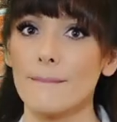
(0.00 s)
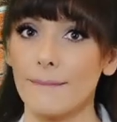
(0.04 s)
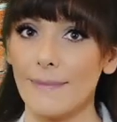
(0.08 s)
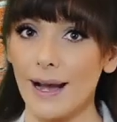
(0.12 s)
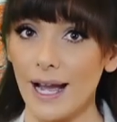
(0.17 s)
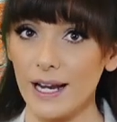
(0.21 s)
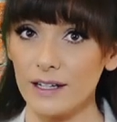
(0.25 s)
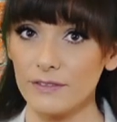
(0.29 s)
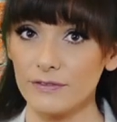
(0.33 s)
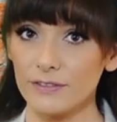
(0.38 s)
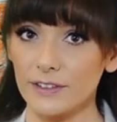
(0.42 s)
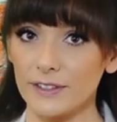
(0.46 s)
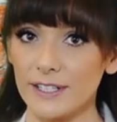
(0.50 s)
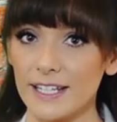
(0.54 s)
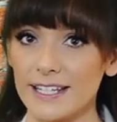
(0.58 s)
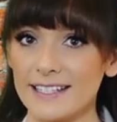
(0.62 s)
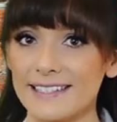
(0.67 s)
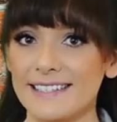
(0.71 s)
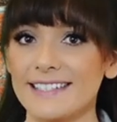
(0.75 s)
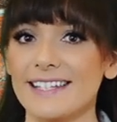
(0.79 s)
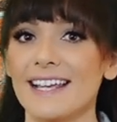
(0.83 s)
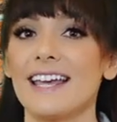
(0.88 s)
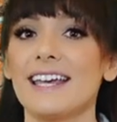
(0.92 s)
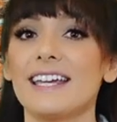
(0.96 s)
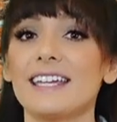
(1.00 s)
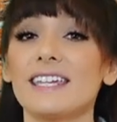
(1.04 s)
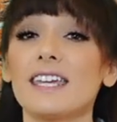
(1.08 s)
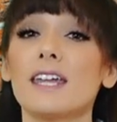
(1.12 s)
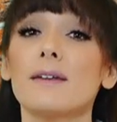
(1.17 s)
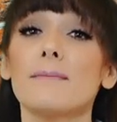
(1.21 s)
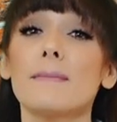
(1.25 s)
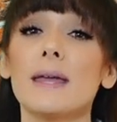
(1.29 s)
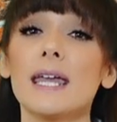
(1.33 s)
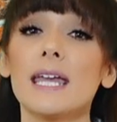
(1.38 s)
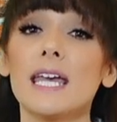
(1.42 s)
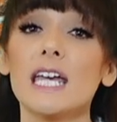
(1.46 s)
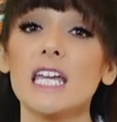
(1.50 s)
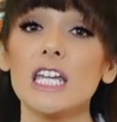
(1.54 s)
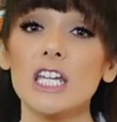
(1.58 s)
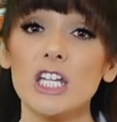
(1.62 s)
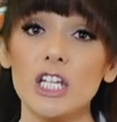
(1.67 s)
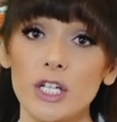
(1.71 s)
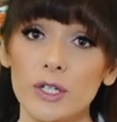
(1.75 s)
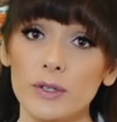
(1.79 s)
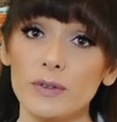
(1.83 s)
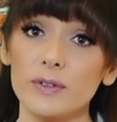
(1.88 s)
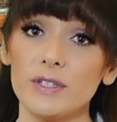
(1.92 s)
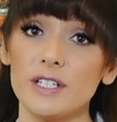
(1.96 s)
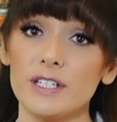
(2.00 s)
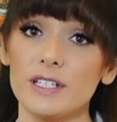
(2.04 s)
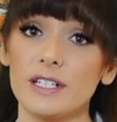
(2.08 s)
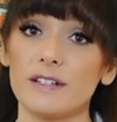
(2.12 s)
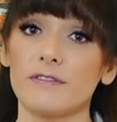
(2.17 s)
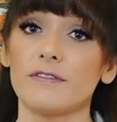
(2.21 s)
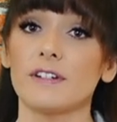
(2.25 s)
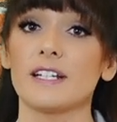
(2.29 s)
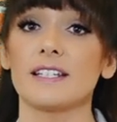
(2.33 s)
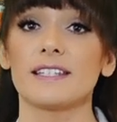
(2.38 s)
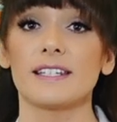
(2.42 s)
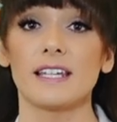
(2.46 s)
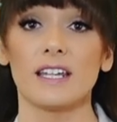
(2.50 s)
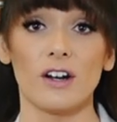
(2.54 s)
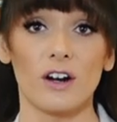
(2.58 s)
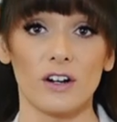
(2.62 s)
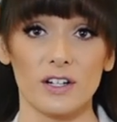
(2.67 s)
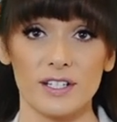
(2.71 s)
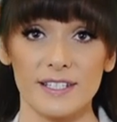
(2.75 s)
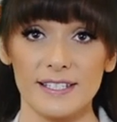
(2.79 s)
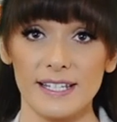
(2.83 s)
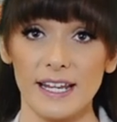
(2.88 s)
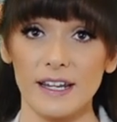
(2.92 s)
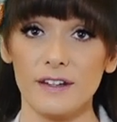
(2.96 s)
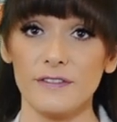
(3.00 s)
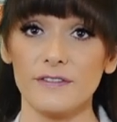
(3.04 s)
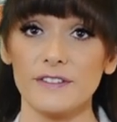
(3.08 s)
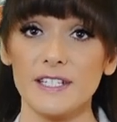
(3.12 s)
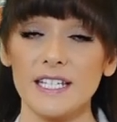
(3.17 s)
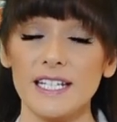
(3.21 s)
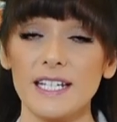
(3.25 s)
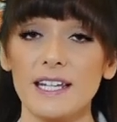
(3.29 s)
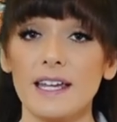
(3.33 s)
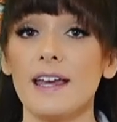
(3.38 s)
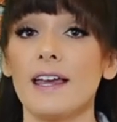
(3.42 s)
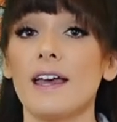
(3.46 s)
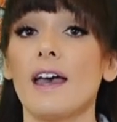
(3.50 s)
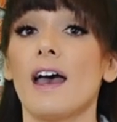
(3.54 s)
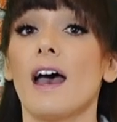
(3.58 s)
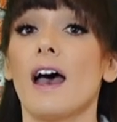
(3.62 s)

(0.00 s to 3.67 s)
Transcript: Mindfulness can make a huge difference in our safety,